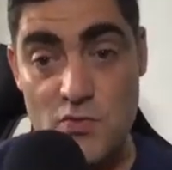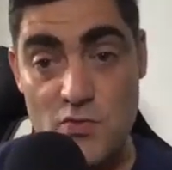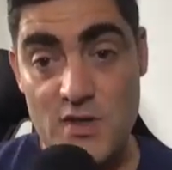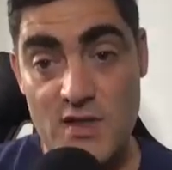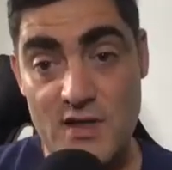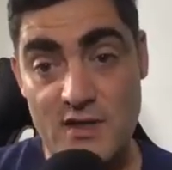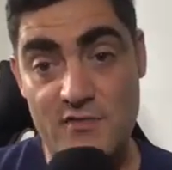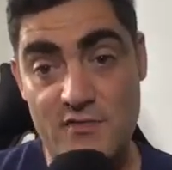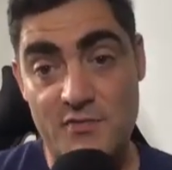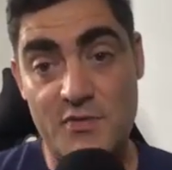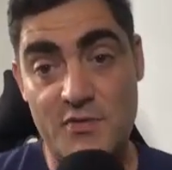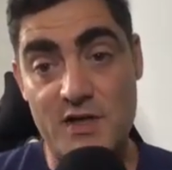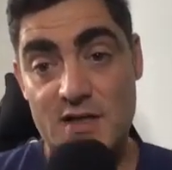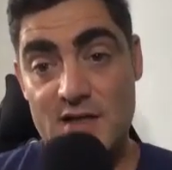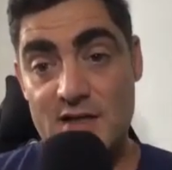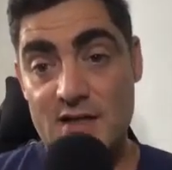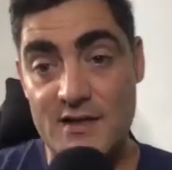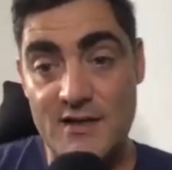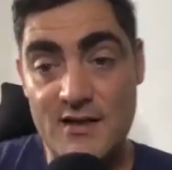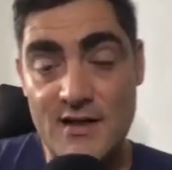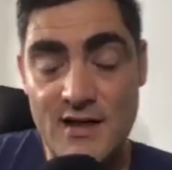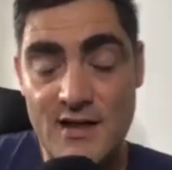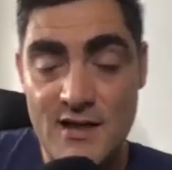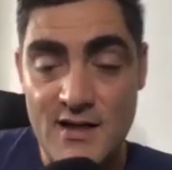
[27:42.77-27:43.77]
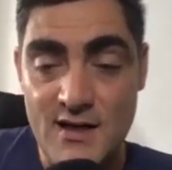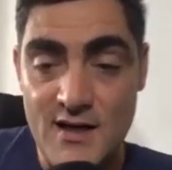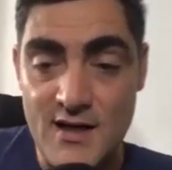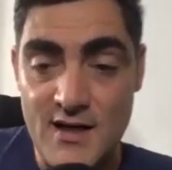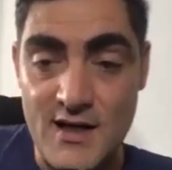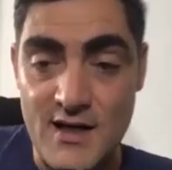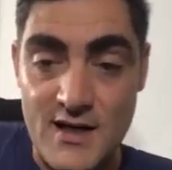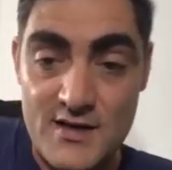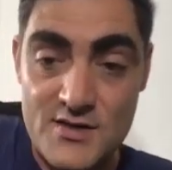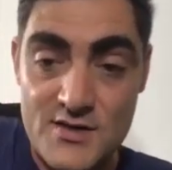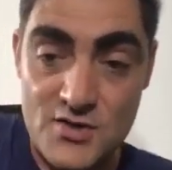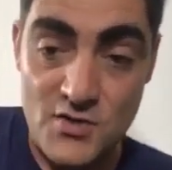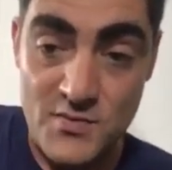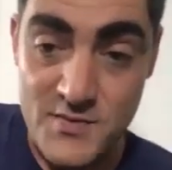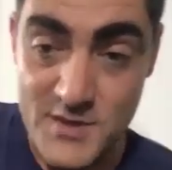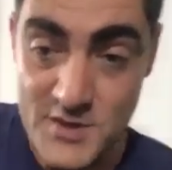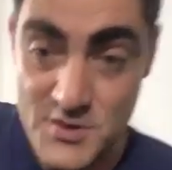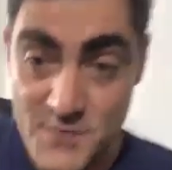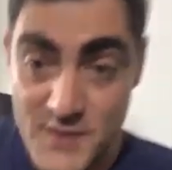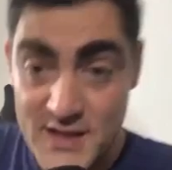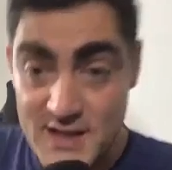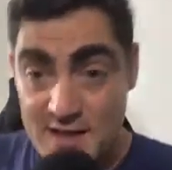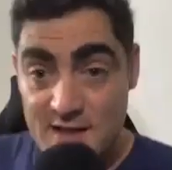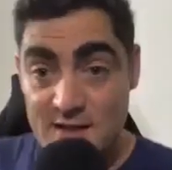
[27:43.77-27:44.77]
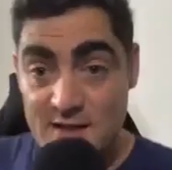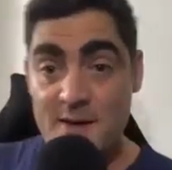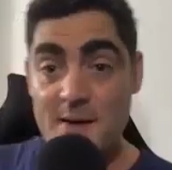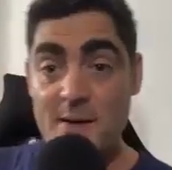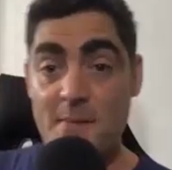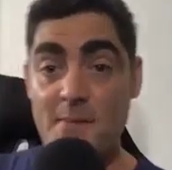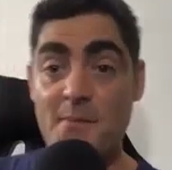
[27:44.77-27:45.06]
wouldn't have printed so much money.